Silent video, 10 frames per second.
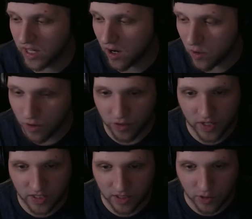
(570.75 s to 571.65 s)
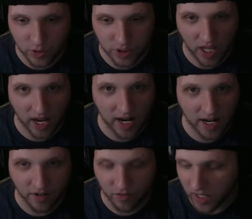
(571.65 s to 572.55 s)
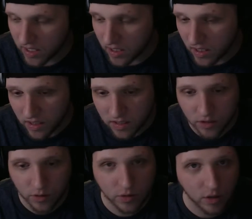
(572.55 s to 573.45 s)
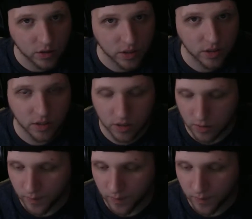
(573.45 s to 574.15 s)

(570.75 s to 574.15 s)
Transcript: all the things that you just like kind of like, oh, this will, I'll just, you know,